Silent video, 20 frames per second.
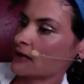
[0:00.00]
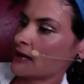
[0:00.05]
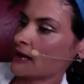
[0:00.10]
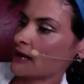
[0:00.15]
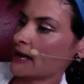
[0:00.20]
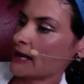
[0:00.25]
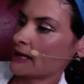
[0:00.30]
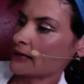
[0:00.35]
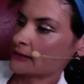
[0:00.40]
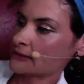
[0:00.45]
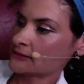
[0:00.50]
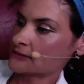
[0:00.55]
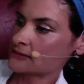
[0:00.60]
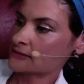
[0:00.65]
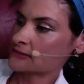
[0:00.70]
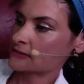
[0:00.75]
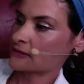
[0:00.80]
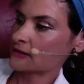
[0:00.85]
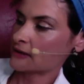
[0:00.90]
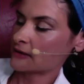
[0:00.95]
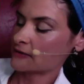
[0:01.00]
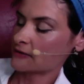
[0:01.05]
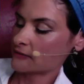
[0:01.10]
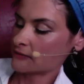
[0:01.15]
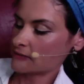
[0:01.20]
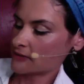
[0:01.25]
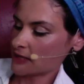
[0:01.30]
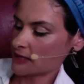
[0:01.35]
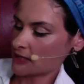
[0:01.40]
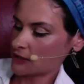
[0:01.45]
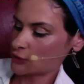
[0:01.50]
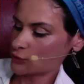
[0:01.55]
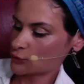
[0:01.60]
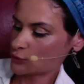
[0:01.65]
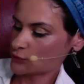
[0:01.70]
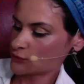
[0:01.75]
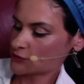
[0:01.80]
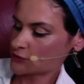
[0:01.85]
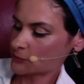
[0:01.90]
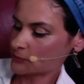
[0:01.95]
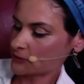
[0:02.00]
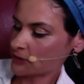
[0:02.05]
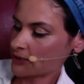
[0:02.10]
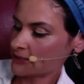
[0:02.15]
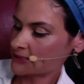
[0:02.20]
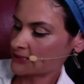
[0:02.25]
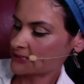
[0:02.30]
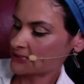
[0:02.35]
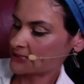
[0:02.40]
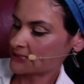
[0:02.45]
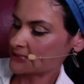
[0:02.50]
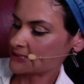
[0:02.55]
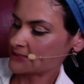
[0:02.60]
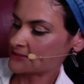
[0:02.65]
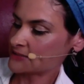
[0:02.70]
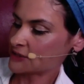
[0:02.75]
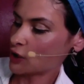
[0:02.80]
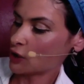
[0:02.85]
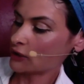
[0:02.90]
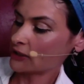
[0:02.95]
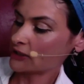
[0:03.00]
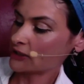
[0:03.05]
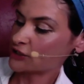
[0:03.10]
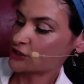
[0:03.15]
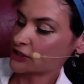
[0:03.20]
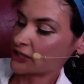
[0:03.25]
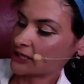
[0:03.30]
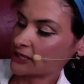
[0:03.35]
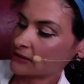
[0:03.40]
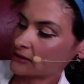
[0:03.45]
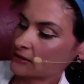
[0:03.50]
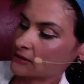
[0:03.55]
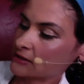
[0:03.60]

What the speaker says: And they used applied kinesiology